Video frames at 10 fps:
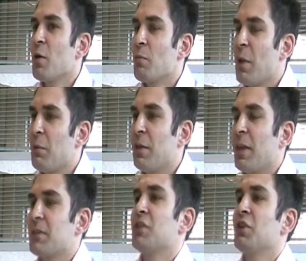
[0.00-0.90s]
maybe
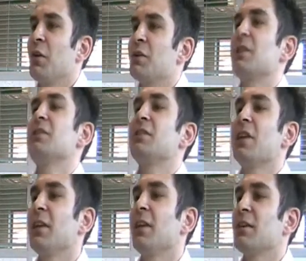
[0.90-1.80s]
that's a chance then to
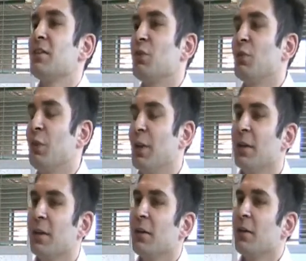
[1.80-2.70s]
take that story,
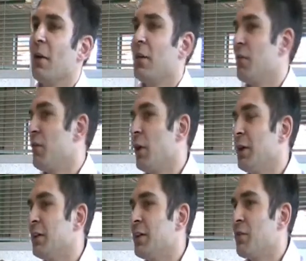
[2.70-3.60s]
either
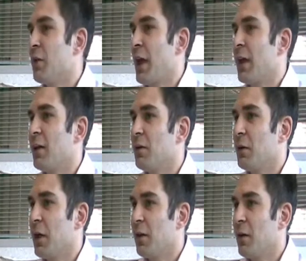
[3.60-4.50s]
find a different angle
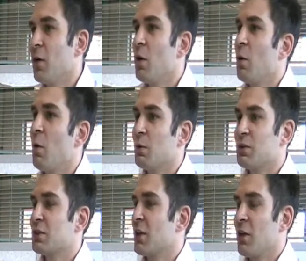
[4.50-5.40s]
on it, or
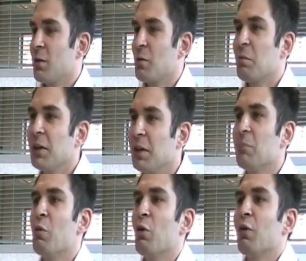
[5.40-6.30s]
just go
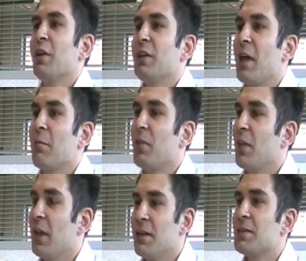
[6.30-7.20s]
completely more in
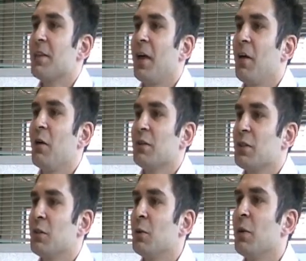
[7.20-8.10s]
depth into that
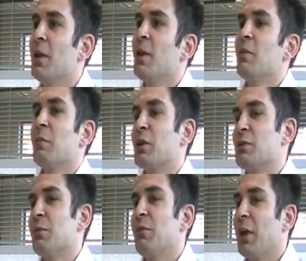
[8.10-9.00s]
article,
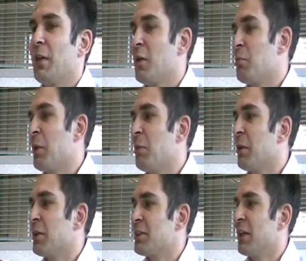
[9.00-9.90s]
because we figure that
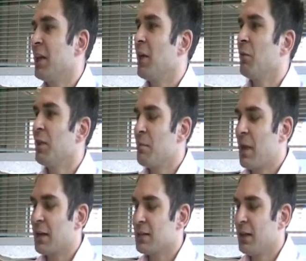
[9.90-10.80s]
people are sitting there with the
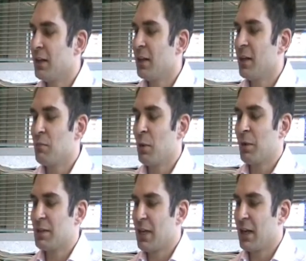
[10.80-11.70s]
magazine and they've
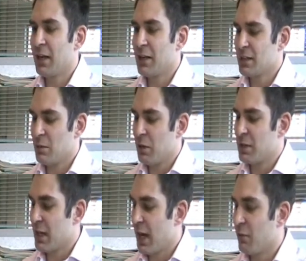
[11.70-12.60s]
probably taken it somewhere
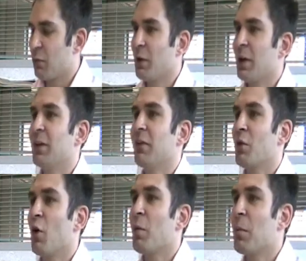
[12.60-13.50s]
to have a read and they've
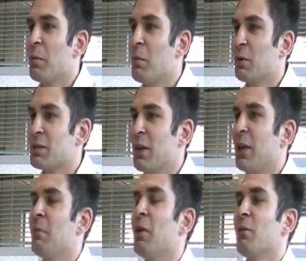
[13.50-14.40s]
got a bit more
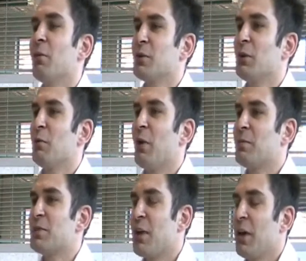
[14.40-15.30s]
time. Whereas on the
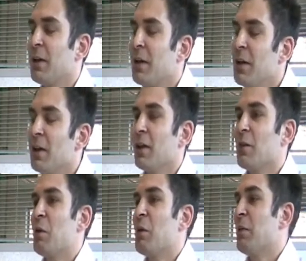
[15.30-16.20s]
website,
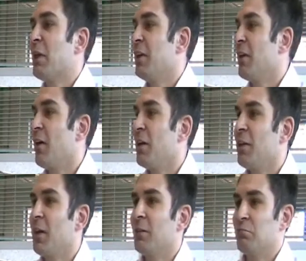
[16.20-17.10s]
they might be
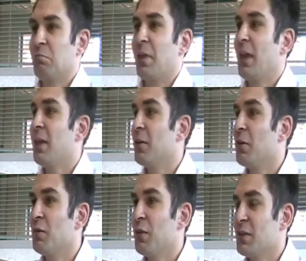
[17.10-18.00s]
either in
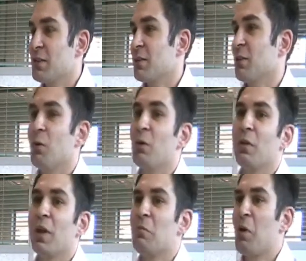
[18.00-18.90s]
an office,
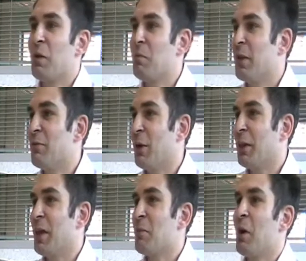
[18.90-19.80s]
or they might be
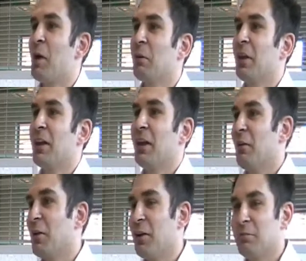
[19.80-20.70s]
running their pub and getting
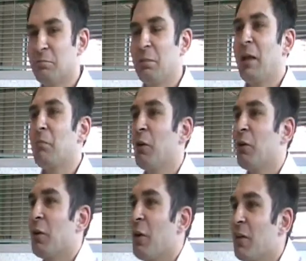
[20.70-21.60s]
it on a BlackBerry
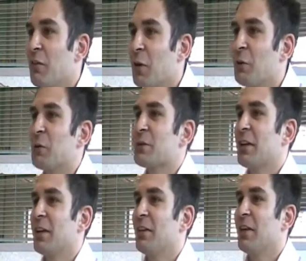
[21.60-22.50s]
or an iPhone or
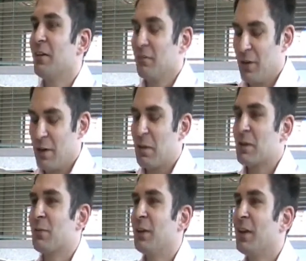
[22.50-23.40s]
something and thinking, right, I
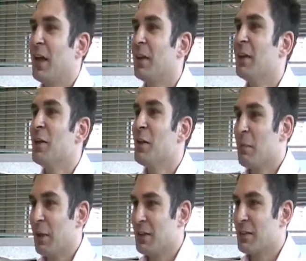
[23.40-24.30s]
must read that.
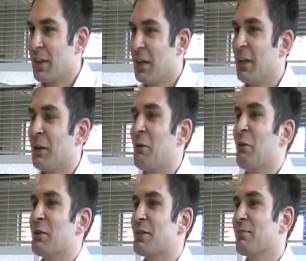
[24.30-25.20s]
But it's getting it
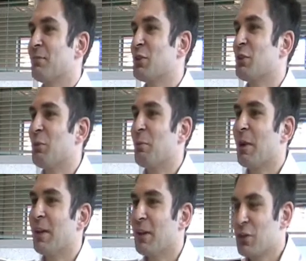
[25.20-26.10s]
across
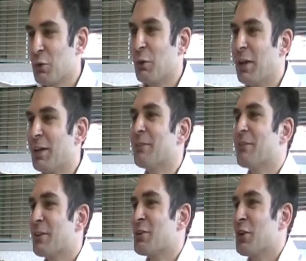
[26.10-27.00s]
shortly
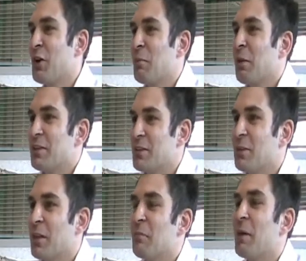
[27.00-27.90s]
and sharply to
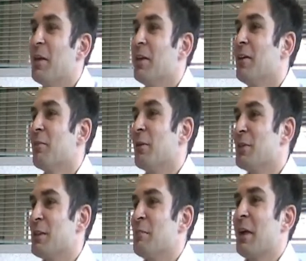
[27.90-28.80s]
them.
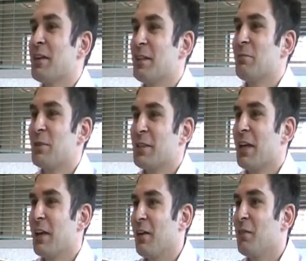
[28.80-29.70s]
Whereas in the magazine, we
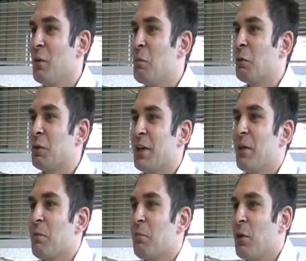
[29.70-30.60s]
take a far more
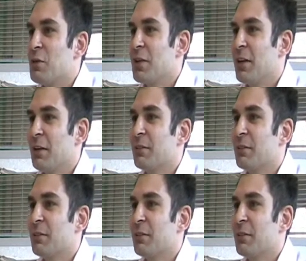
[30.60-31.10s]
in-depth approach, I think.